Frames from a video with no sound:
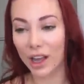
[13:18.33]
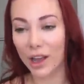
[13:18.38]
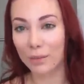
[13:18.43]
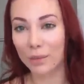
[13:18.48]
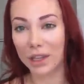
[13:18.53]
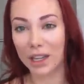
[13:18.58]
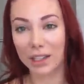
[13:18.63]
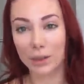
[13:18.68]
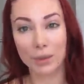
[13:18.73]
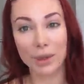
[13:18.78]

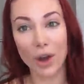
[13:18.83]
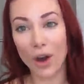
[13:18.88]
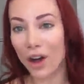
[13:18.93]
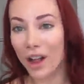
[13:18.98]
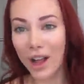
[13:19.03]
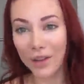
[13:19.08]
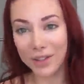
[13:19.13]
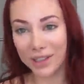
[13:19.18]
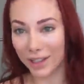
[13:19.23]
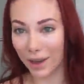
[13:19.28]
because we all
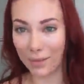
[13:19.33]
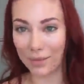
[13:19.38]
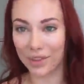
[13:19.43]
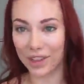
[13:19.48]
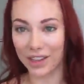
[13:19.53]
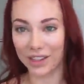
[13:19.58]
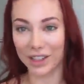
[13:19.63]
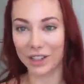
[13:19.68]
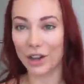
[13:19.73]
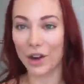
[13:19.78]
have
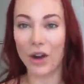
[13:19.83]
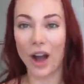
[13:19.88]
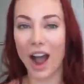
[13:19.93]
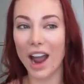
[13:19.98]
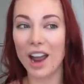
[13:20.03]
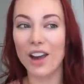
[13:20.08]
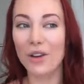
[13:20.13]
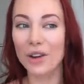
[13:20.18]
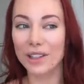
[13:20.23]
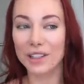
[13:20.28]
something. You know, I
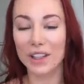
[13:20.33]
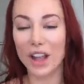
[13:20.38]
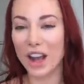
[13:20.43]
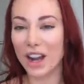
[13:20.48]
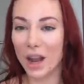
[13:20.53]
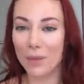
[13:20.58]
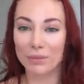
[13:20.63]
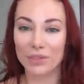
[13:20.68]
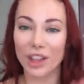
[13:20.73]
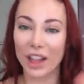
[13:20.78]
always thought
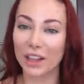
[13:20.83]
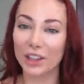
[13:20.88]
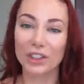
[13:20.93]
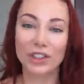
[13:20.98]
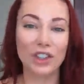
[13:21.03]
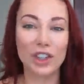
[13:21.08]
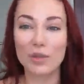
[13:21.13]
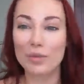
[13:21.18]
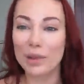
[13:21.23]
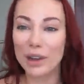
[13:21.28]
I'm like
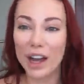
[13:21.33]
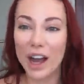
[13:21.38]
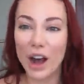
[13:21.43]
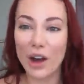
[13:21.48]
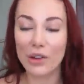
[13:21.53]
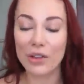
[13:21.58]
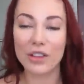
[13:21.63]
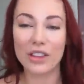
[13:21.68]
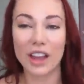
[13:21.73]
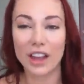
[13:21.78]
super
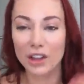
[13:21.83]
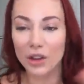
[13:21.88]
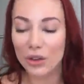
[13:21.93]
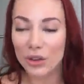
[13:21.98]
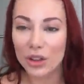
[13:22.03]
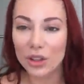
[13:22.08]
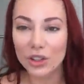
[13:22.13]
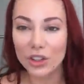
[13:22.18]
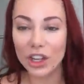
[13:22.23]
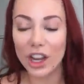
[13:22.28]
healthy. I go to
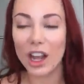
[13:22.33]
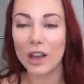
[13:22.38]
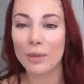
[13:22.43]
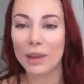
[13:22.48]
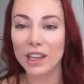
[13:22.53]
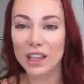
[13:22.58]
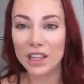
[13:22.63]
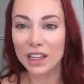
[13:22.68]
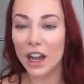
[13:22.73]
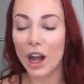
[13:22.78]
the gym, I
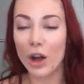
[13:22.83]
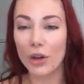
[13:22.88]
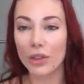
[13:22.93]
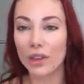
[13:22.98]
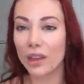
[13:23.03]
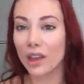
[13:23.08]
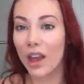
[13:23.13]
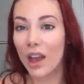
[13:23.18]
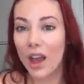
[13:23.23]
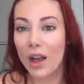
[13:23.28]
eat
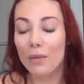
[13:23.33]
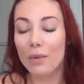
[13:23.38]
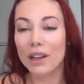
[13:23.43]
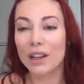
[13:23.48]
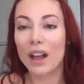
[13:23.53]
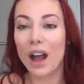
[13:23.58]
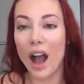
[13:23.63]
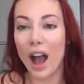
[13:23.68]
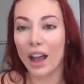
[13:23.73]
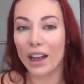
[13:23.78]
healthy, but
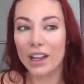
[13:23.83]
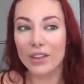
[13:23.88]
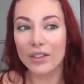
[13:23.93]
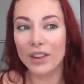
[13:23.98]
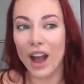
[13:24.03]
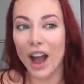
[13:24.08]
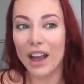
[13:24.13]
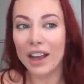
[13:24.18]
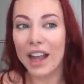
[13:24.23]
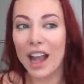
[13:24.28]
even
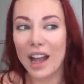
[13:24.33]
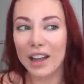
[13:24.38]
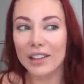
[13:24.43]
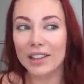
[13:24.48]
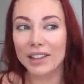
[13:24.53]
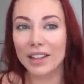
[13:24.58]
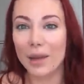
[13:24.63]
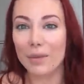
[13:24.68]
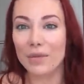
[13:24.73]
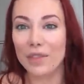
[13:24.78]
I had
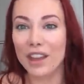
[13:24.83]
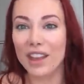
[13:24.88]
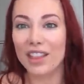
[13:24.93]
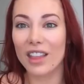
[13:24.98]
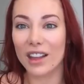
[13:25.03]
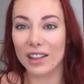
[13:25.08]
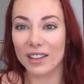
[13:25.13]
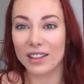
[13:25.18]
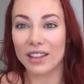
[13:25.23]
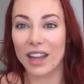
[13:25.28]
something
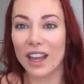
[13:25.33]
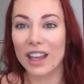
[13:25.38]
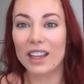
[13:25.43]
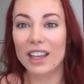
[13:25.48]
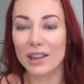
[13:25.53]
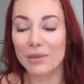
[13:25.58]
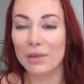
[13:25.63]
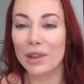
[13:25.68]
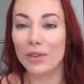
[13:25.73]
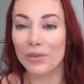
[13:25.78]
that's
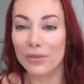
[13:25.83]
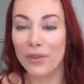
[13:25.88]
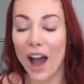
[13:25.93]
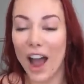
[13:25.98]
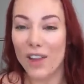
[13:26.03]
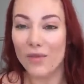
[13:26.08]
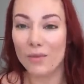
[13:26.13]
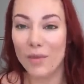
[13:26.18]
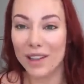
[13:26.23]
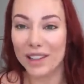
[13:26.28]
taken me
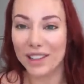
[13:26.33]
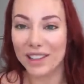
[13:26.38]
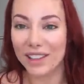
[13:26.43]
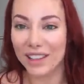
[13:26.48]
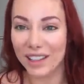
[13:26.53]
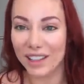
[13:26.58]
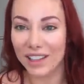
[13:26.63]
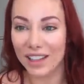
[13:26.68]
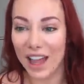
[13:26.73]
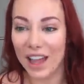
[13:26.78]
five months to
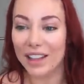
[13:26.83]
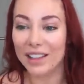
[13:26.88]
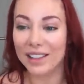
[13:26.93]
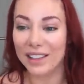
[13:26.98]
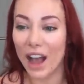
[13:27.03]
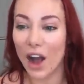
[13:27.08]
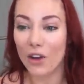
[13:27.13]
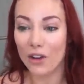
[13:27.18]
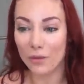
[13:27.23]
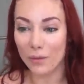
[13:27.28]
cleanse
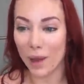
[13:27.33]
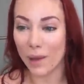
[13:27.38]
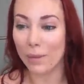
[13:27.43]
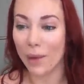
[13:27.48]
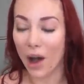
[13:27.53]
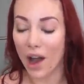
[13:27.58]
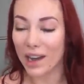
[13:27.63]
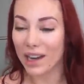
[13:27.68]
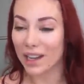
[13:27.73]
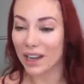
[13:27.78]
out of my
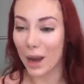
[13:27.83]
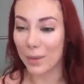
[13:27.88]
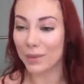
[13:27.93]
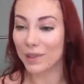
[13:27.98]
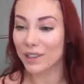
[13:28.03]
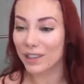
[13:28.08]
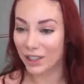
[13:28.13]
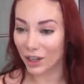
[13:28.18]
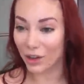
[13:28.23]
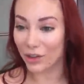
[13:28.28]
body and I'm
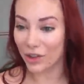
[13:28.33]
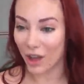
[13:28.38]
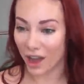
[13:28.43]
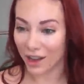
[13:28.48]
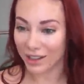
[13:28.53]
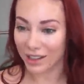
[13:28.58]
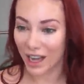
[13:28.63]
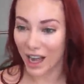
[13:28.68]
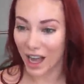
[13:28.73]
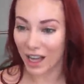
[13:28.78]
still
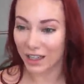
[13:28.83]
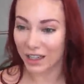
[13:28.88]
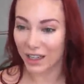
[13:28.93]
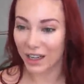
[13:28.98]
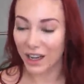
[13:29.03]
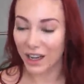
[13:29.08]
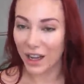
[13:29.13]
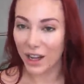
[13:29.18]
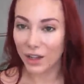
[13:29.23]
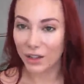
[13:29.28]
not done.
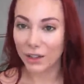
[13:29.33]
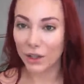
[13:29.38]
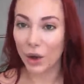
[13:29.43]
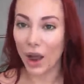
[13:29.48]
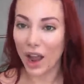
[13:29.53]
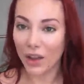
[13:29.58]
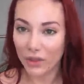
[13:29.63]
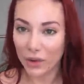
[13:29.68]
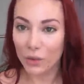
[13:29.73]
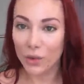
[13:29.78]
So
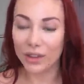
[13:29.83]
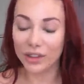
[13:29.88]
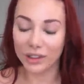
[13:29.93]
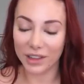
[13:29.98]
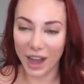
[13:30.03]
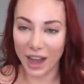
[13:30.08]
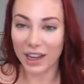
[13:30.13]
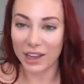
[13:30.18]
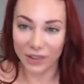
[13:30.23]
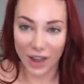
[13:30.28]
everyone
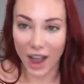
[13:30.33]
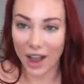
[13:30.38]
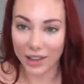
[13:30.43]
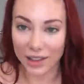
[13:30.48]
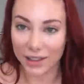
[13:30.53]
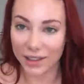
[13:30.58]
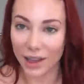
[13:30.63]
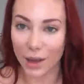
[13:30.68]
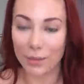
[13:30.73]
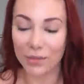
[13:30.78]
kind of has
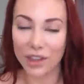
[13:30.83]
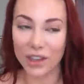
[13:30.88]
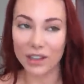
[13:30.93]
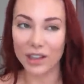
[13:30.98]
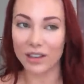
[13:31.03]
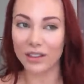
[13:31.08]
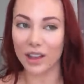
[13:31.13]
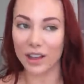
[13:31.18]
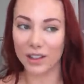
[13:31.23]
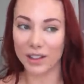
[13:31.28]
something
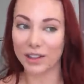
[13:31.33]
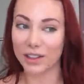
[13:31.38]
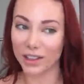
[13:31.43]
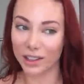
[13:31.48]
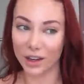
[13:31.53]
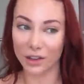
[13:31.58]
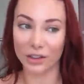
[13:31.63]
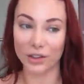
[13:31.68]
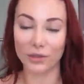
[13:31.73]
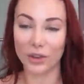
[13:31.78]
unless, you
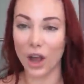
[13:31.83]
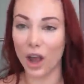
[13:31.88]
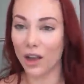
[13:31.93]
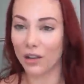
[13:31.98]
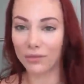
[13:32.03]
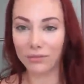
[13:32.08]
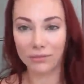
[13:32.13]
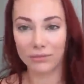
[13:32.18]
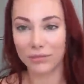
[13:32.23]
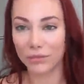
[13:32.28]
know, you've got
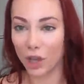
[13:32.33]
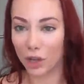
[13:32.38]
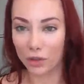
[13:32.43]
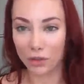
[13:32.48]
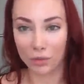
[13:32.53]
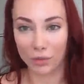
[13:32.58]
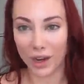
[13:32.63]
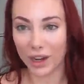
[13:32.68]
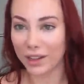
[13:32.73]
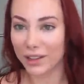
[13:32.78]
a
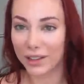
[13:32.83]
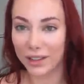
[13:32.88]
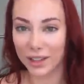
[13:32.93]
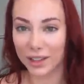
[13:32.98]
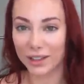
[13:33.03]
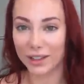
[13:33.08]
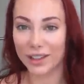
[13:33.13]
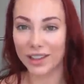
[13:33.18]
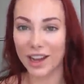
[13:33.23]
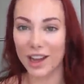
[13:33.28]
great
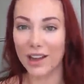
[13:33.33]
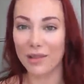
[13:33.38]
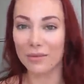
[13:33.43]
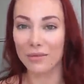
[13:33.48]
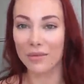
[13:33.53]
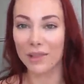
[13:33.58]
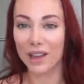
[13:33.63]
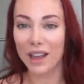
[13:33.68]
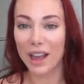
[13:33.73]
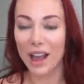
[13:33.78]
system.
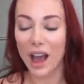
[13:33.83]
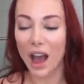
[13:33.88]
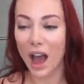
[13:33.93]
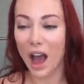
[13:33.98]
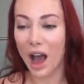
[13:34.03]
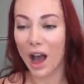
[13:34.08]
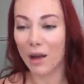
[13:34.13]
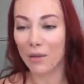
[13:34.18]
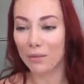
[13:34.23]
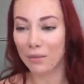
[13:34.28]

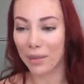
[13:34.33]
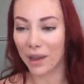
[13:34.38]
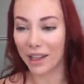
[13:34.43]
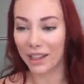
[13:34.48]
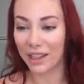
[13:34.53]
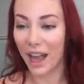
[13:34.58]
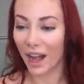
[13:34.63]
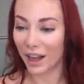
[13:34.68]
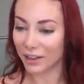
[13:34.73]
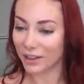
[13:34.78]
Um, but
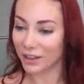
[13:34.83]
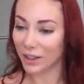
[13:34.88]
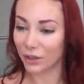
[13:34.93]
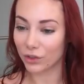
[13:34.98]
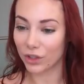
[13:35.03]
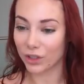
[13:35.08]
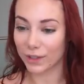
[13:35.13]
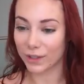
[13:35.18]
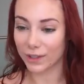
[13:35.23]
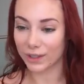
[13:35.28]
yeah, so
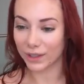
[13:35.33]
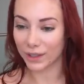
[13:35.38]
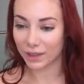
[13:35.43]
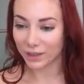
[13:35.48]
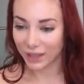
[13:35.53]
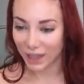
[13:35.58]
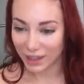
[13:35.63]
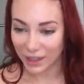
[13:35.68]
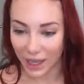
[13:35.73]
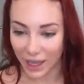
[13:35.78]
just
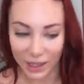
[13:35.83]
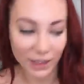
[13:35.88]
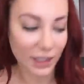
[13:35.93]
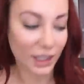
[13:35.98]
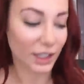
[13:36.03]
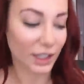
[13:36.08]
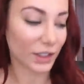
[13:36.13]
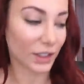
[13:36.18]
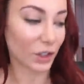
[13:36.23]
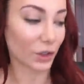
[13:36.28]
take that into
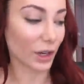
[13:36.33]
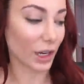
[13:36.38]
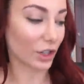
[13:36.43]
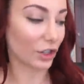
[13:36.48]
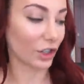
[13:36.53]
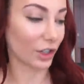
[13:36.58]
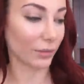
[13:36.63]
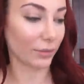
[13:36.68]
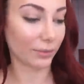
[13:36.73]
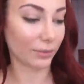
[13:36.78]

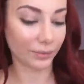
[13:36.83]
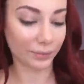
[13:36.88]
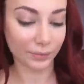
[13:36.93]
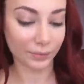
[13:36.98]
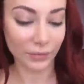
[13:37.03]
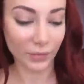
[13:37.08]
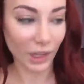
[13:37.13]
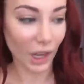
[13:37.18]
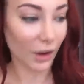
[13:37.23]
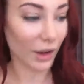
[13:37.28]
consideration.
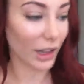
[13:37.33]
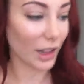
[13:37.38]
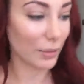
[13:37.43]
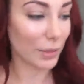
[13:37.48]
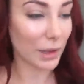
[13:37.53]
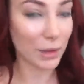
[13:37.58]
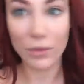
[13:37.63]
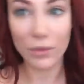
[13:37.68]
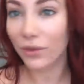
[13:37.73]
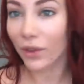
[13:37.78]
All right, let me
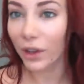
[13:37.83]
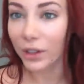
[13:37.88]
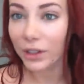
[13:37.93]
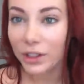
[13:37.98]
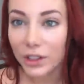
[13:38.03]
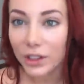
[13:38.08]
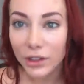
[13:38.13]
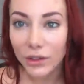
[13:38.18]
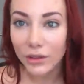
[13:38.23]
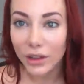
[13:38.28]
move on
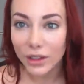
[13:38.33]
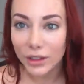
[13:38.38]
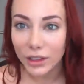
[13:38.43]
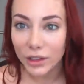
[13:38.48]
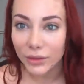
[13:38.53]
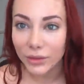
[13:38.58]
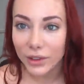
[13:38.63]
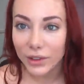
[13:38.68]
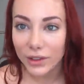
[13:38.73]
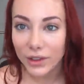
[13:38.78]
to a
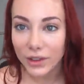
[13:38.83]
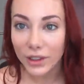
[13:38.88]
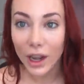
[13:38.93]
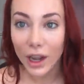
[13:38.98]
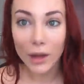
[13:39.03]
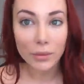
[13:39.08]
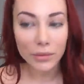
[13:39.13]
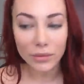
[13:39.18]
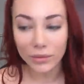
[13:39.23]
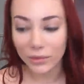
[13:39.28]
different step
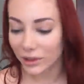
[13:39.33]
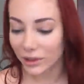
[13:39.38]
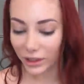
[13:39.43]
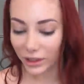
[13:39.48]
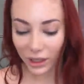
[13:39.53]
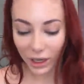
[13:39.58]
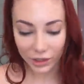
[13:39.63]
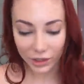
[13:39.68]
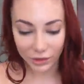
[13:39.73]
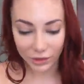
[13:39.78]
did
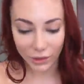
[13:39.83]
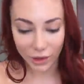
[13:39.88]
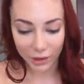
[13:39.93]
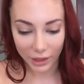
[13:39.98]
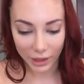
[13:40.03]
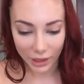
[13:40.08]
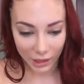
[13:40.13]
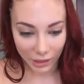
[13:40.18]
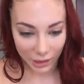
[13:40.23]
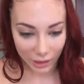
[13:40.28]
I do
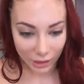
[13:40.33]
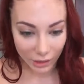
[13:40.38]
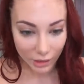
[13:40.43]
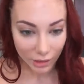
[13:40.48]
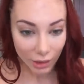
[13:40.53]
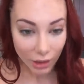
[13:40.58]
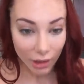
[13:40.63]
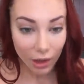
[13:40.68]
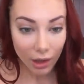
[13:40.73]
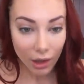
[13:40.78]
already?
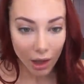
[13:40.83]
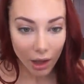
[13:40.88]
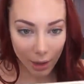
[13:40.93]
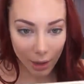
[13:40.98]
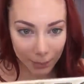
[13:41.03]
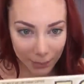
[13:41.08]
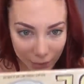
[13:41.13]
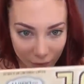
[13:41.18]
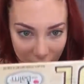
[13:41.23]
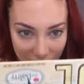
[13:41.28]

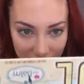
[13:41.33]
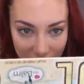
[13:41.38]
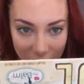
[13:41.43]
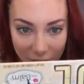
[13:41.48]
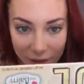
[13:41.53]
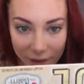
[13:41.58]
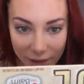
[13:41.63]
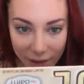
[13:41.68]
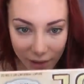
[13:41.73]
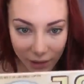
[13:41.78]
Um, so I did
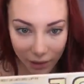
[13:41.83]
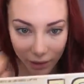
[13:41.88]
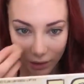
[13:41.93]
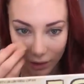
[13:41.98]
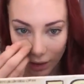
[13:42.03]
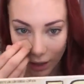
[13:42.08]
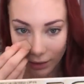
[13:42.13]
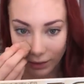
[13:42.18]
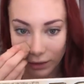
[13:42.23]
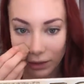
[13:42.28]
concealer,
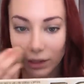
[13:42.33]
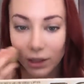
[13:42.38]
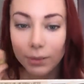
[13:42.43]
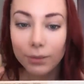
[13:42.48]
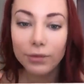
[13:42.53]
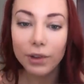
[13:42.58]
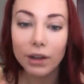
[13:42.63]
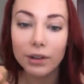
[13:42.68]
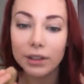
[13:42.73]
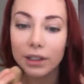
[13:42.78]
I did some
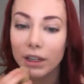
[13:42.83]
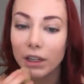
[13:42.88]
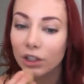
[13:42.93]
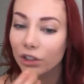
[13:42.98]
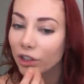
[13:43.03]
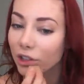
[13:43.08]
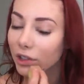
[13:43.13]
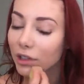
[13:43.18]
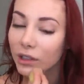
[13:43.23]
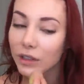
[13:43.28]

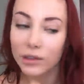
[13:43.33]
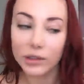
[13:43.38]
foundation.